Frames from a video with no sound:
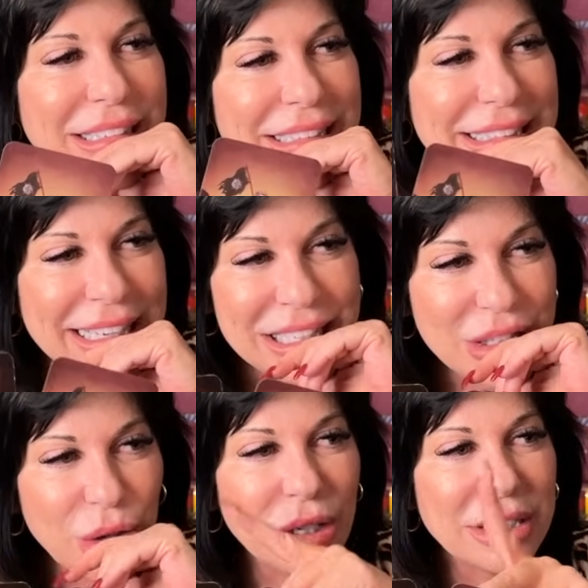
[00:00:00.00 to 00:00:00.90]
the Ten of
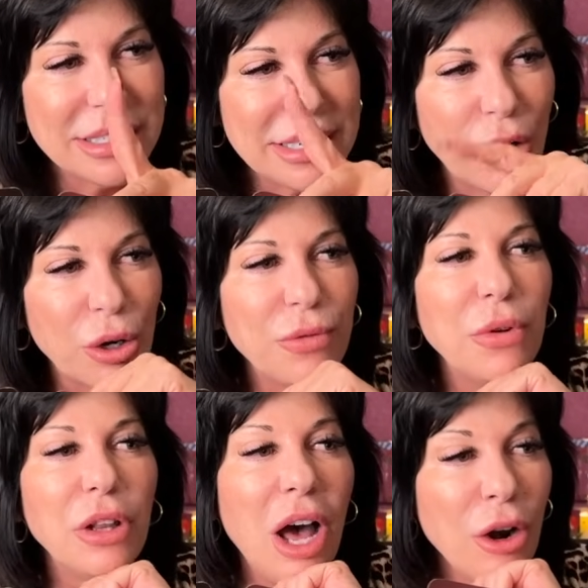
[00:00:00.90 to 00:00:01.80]
Swords is a
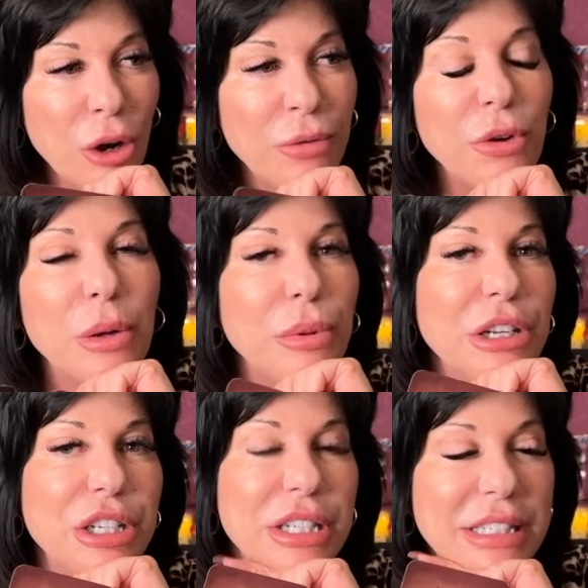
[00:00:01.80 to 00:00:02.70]
hurtful, a lot of hurtful
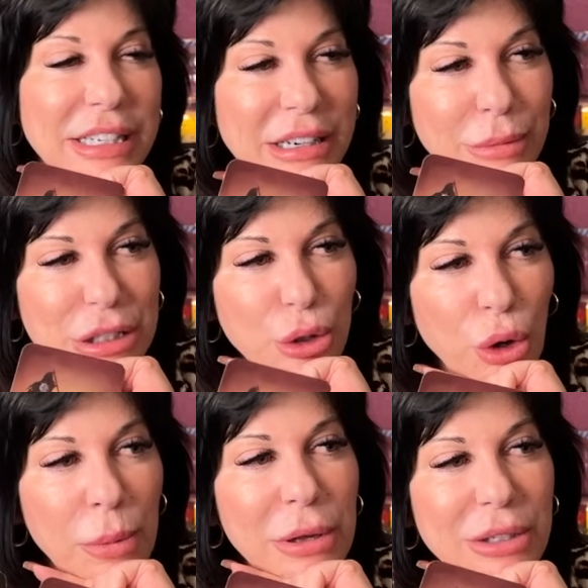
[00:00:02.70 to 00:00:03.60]
completions here, but
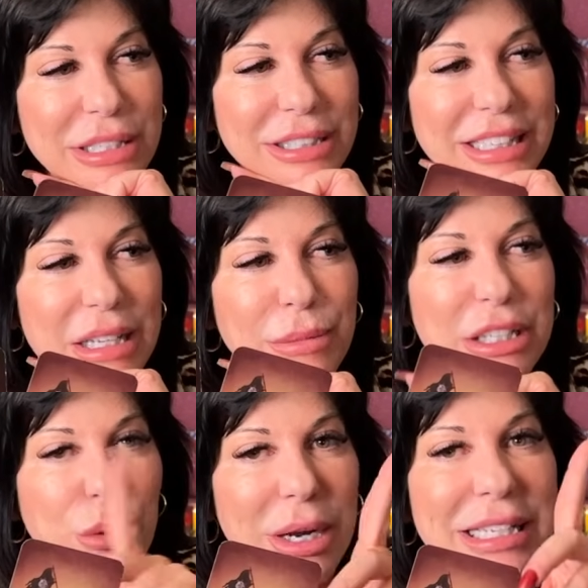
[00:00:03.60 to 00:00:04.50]
Scorpio's here telling me
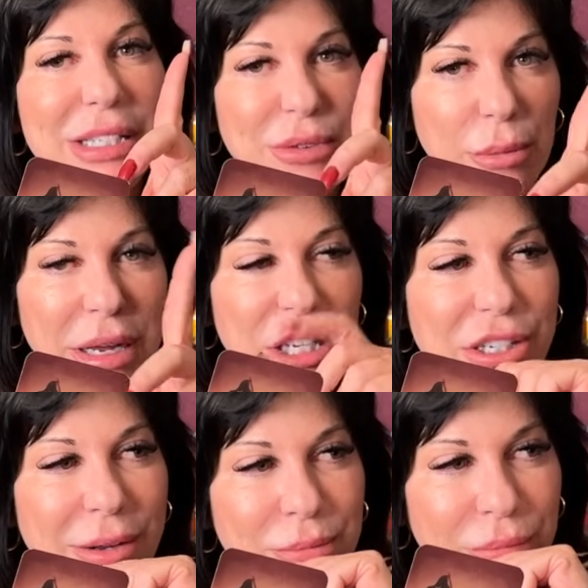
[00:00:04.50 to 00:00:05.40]

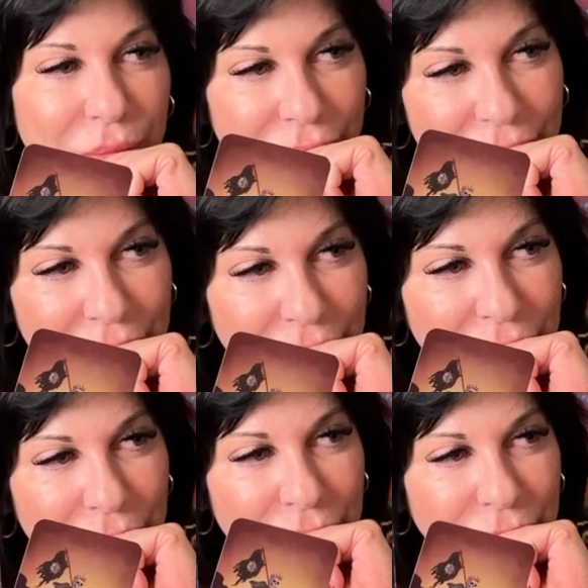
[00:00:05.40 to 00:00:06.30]
transformation.
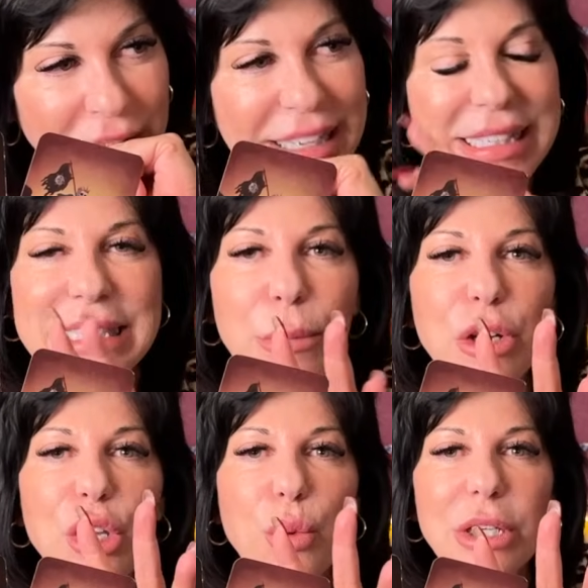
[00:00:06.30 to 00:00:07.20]
Like it's
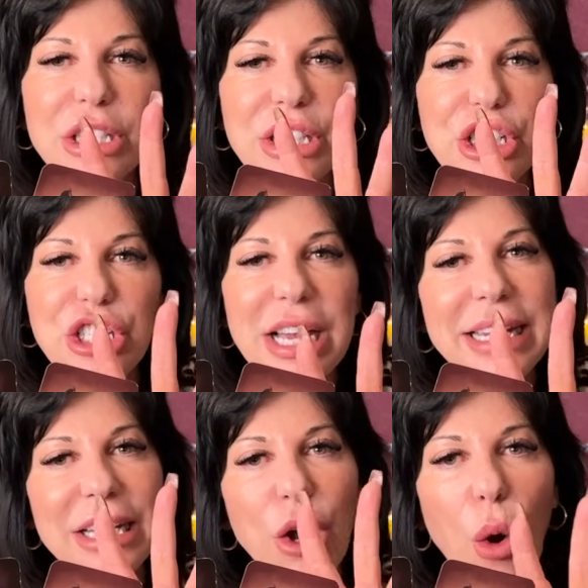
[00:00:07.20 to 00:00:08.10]
someone who wants to
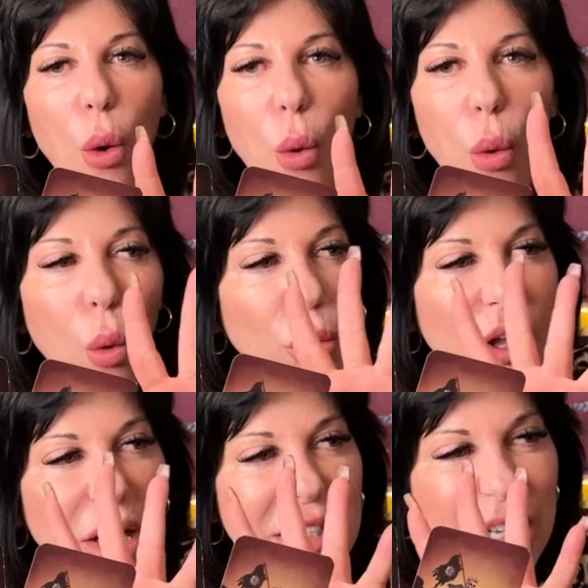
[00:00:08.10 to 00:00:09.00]
shed an old
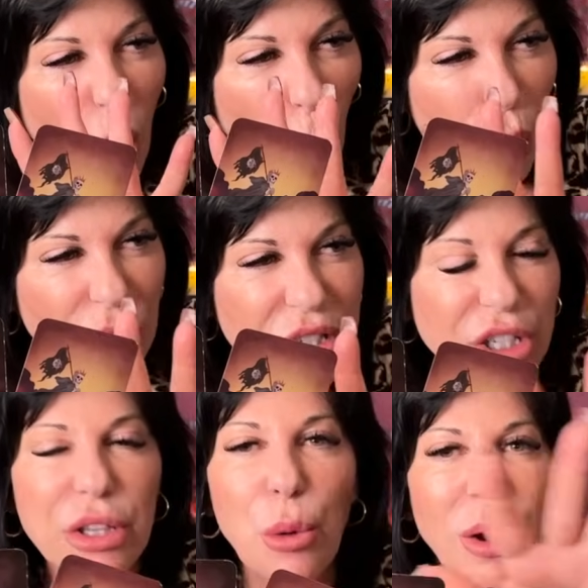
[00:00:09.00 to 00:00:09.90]
old,
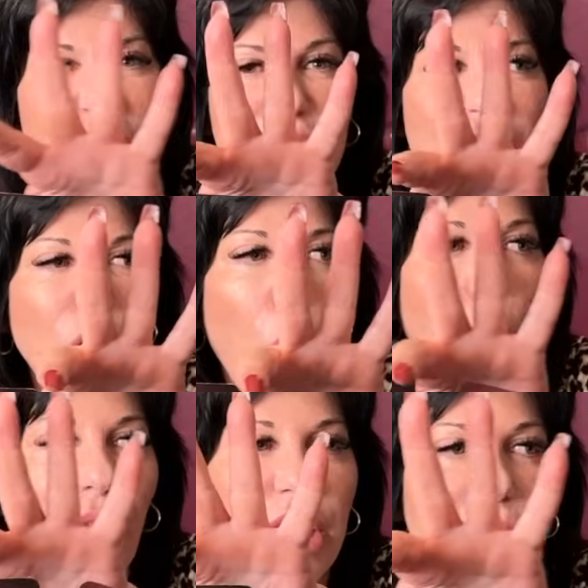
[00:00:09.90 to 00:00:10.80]
they want to shed
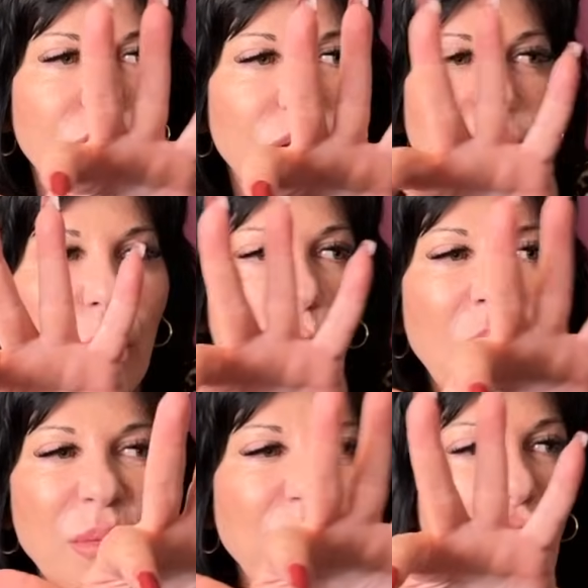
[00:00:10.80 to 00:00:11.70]
all this. They
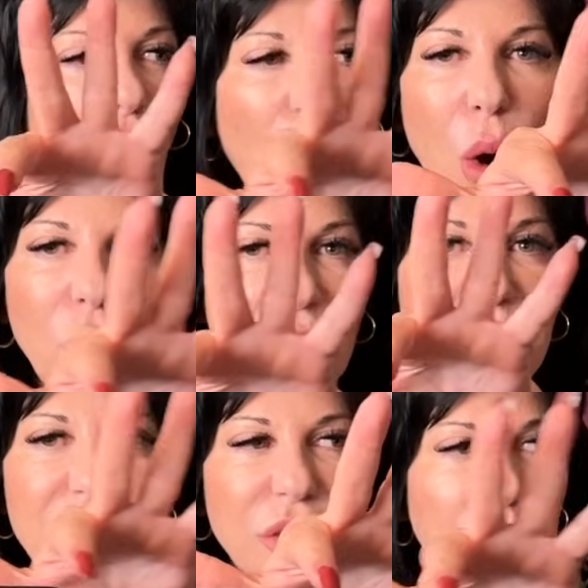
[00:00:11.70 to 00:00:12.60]
want all of
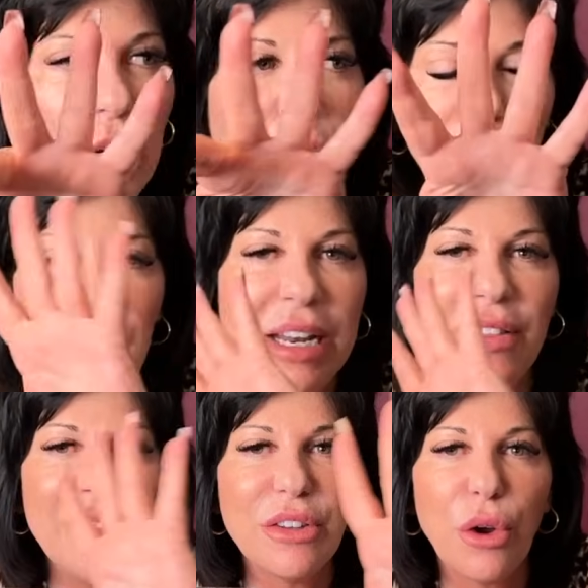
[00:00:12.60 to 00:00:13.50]
this to be over.
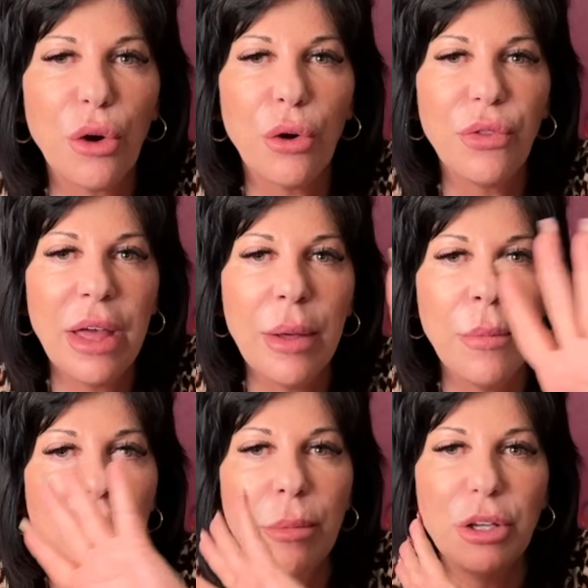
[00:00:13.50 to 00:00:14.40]
Anything that's hurt
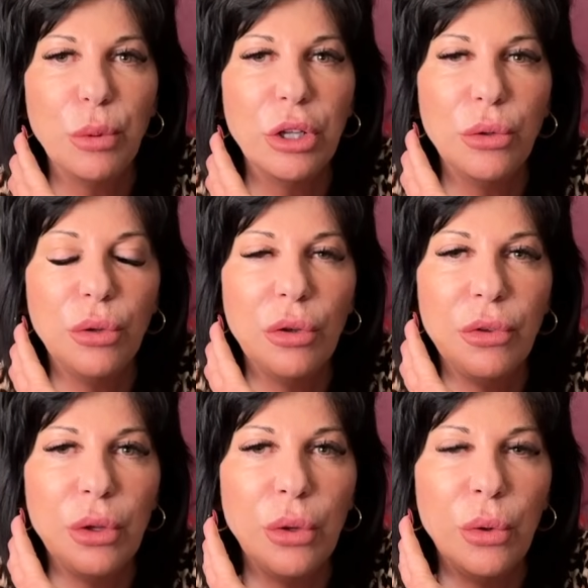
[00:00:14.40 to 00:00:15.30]
them between the two of
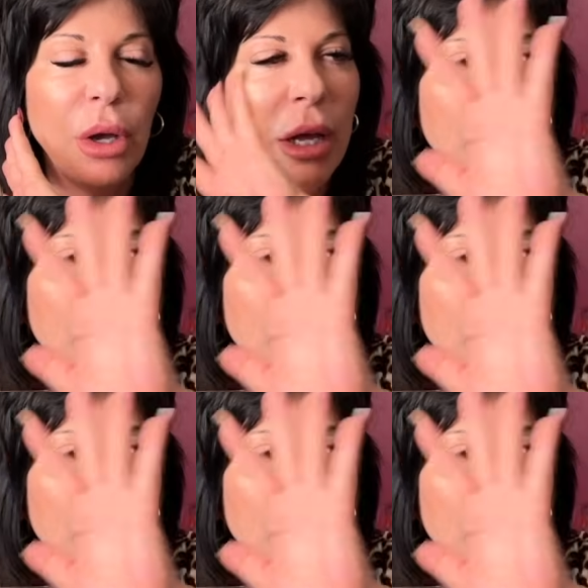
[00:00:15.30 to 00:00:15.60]
you.